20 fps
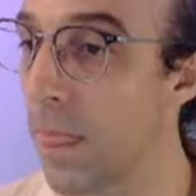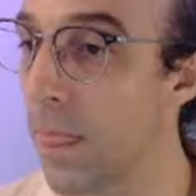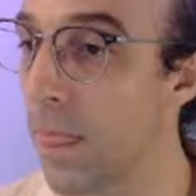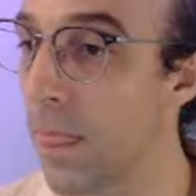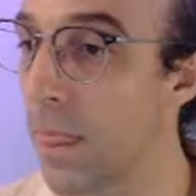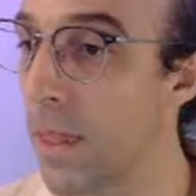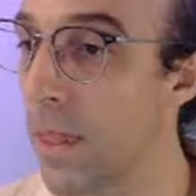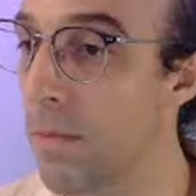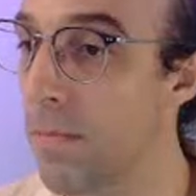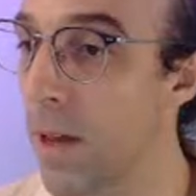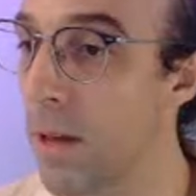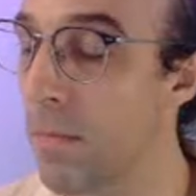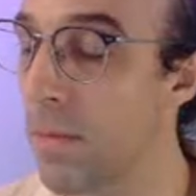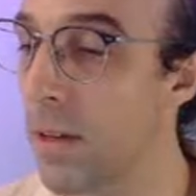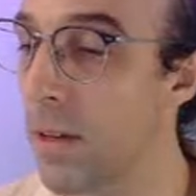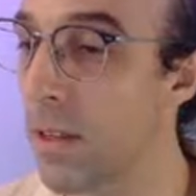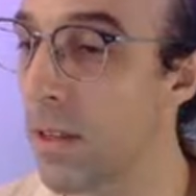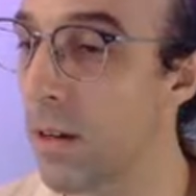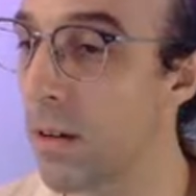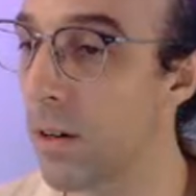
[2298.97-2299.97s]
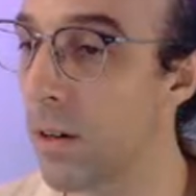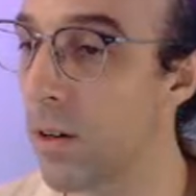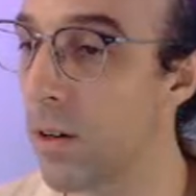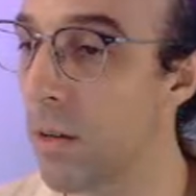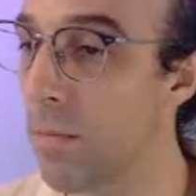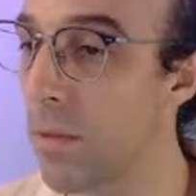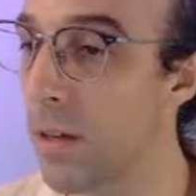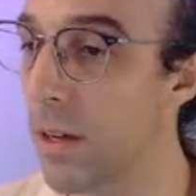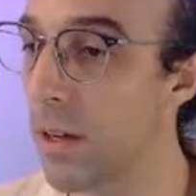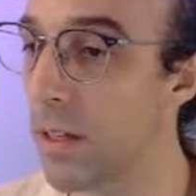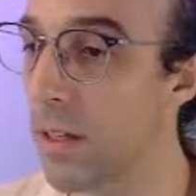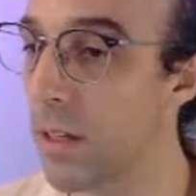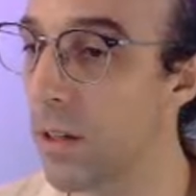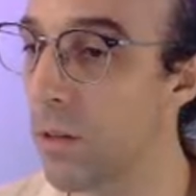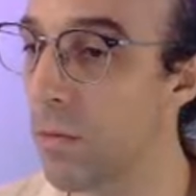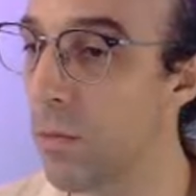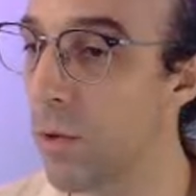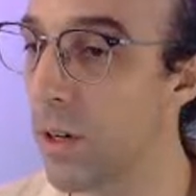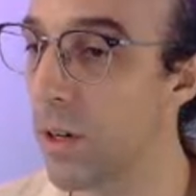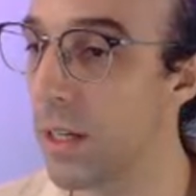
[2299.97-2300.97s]
This might be a little creepy because I do
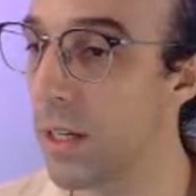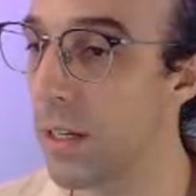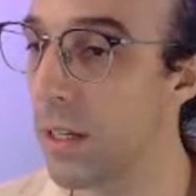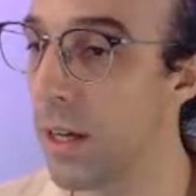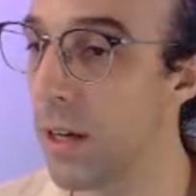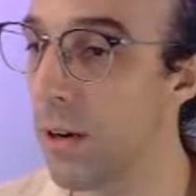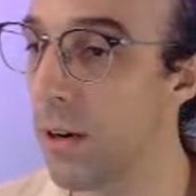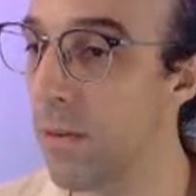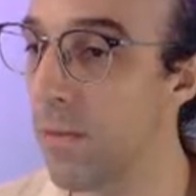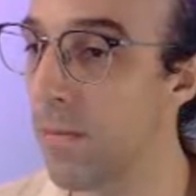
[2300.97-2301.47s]
more detail,